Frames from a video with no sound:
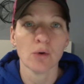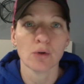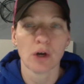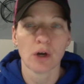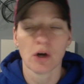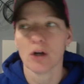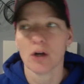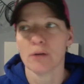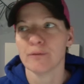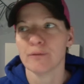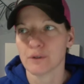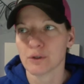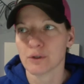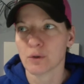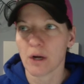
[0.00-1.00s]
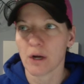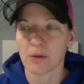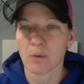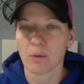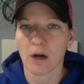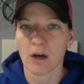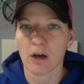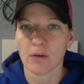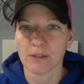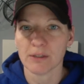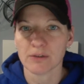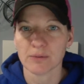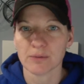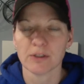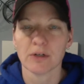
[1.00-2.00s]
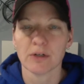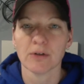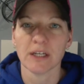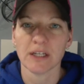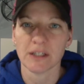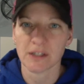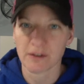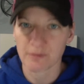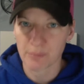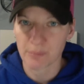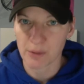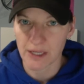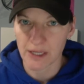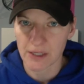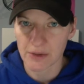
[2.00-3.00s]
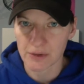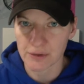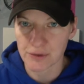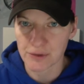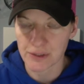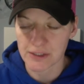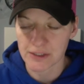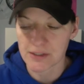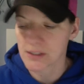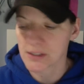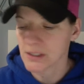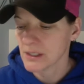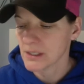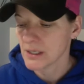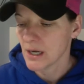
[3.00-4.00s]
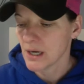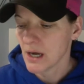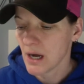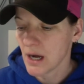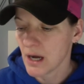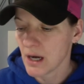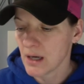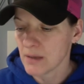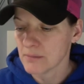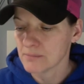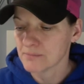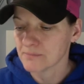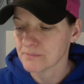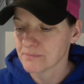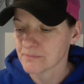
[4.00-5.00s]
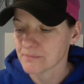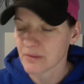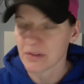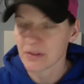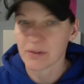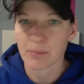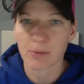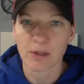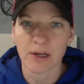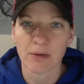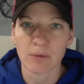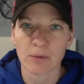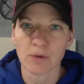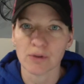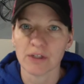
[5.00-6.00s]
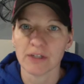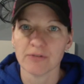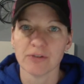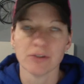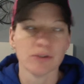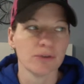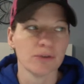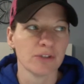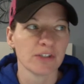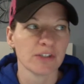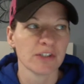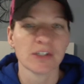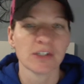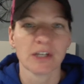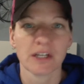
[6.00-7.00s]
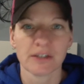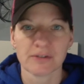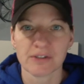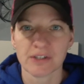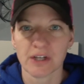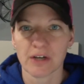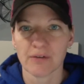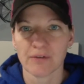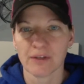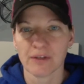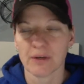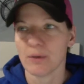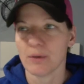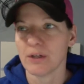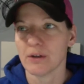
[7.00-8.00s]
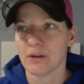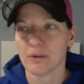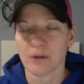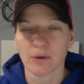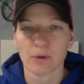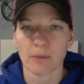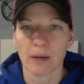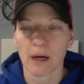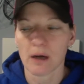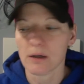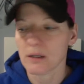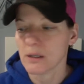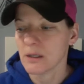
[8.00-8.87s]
carb for quite a while, because we don't eat enough plant nutrients. The plant world gives you just a ton of stuff that we don't know about,